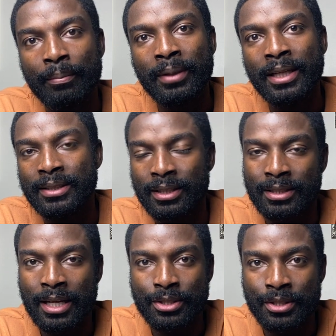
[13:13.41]
lease
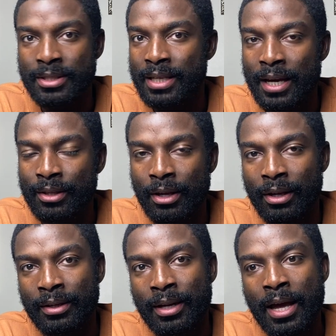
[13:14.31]
extensions that are done.
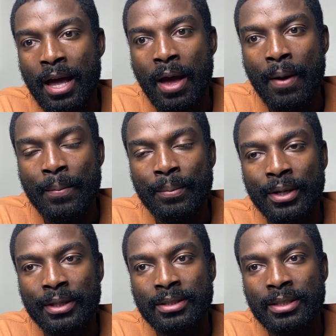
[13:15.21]

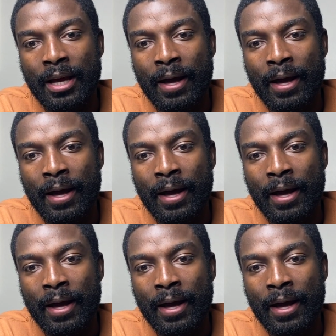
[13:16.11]
But